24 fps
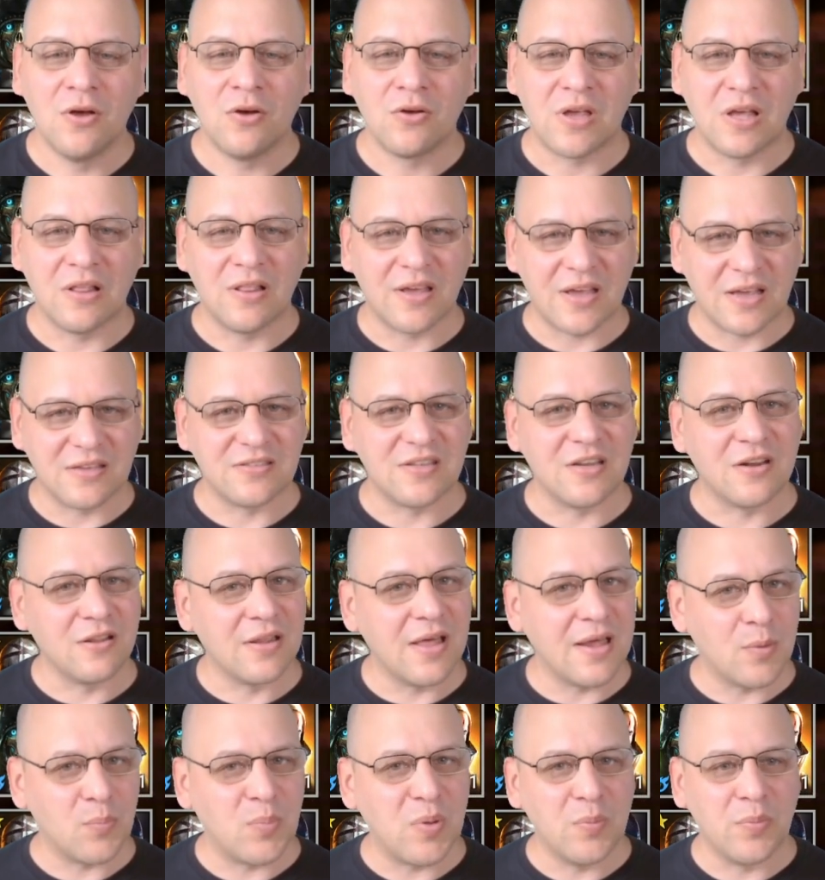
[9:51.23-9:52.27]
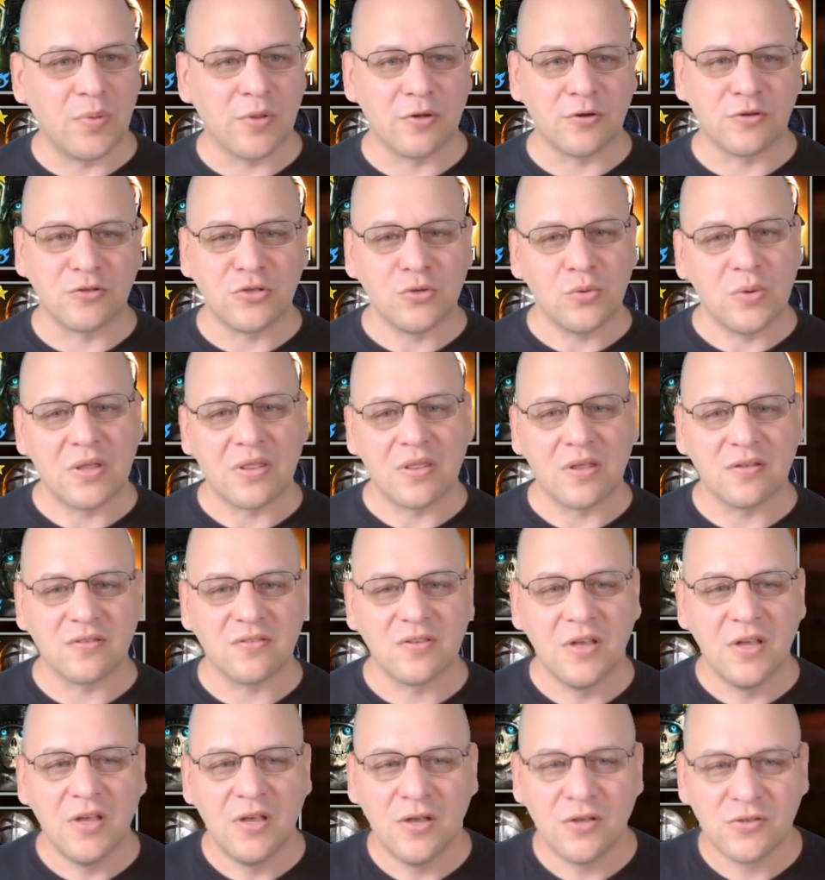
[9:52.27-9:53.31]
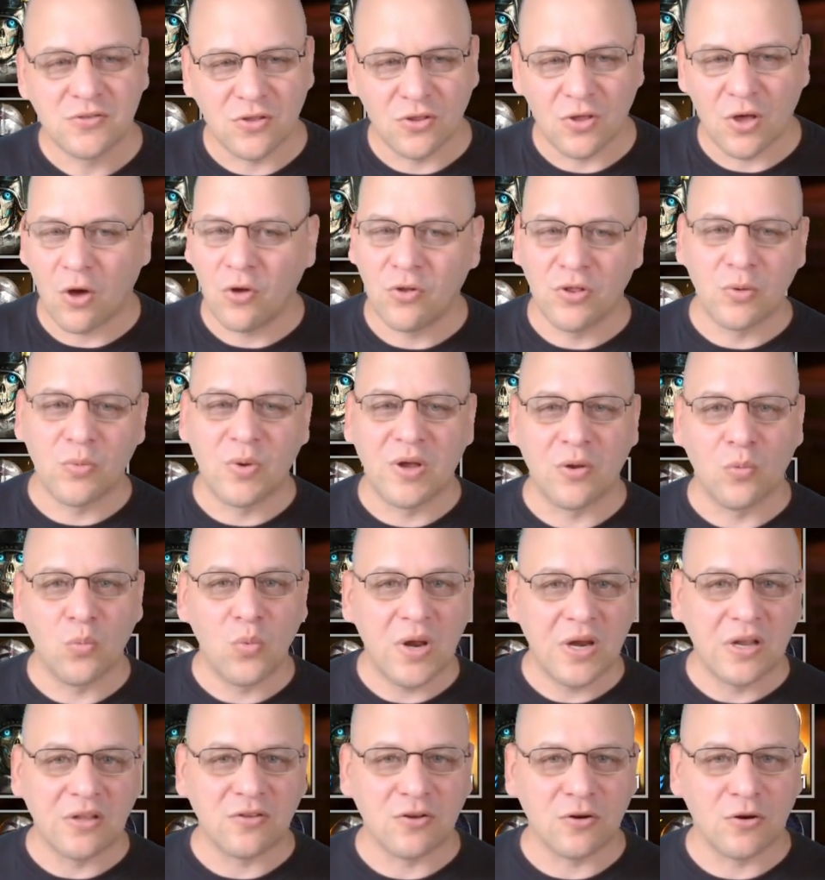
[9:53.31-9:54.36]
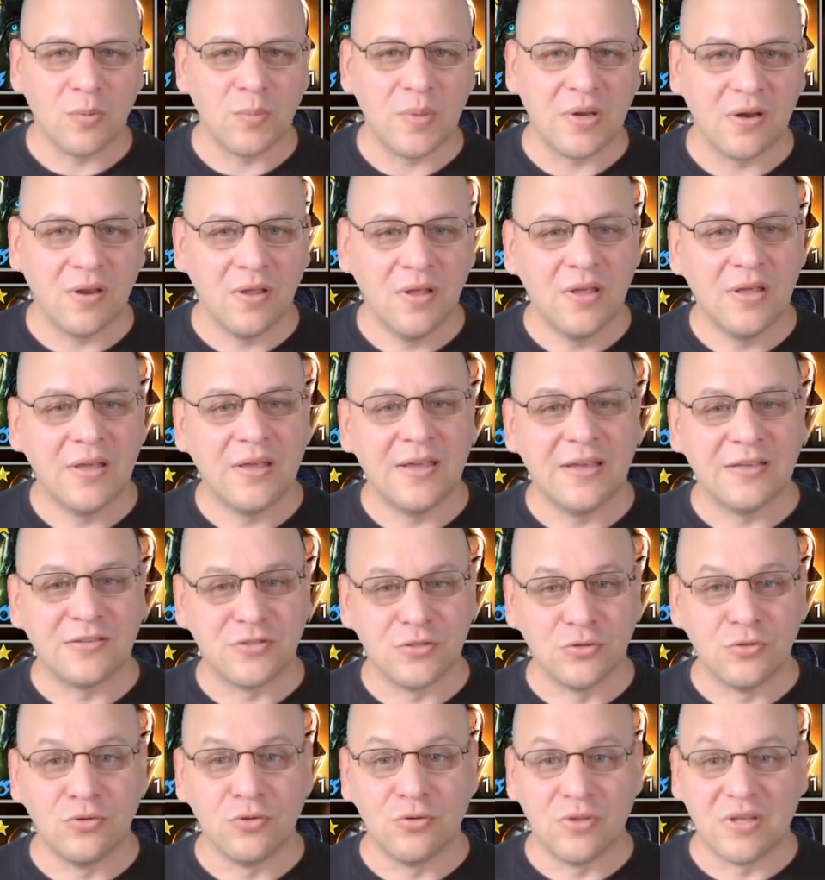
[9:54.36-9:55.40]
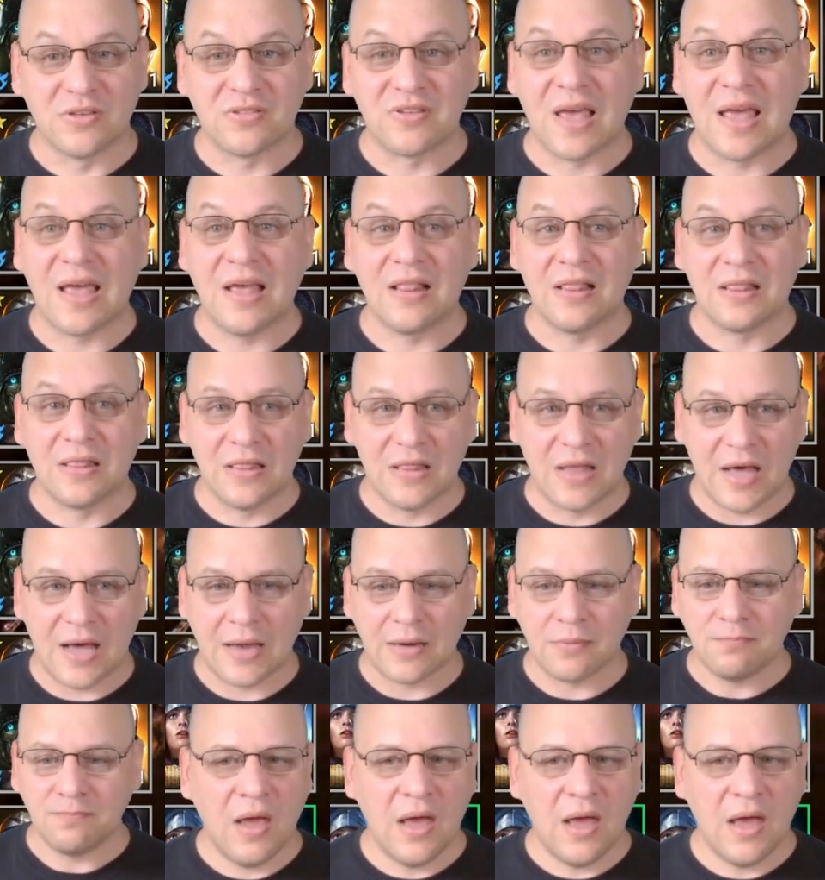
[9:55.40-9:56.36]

Okay, like I said, a lot of people are doing this. So the only way to win a tournament is to do this a lot.